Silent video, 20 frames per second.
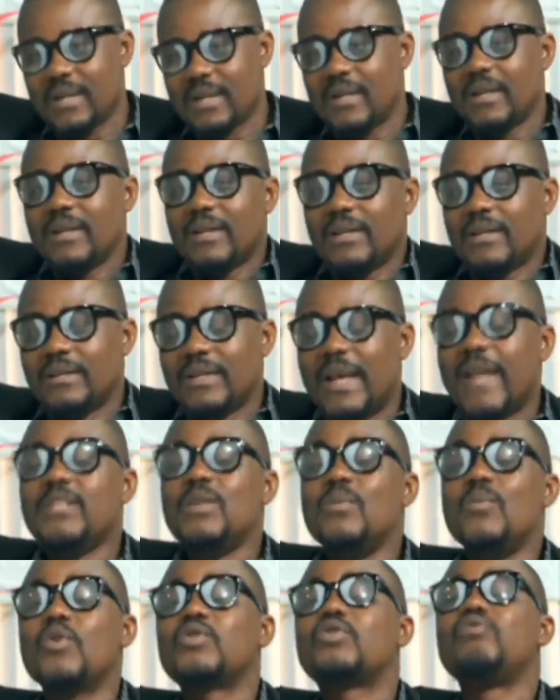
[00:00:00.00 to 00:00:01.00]
Then the
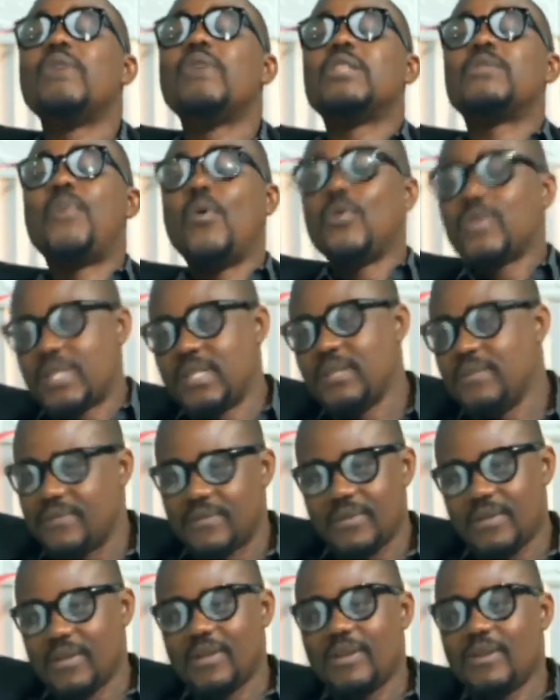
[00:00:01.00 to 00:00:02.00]
most responsive
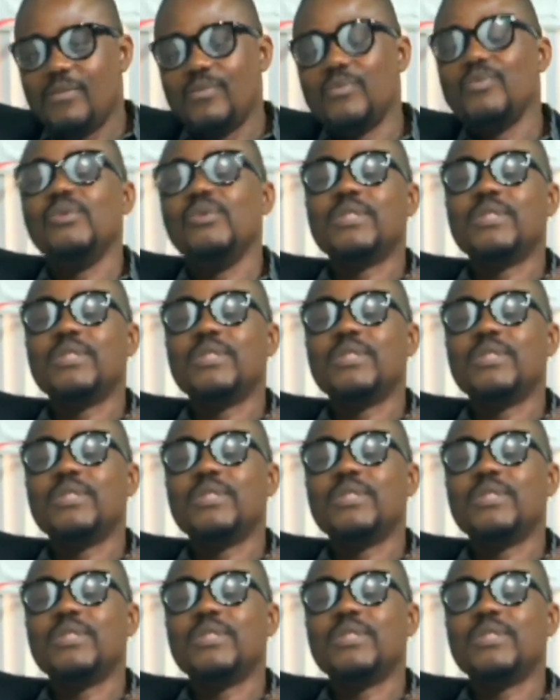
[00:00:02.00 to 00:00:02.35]
will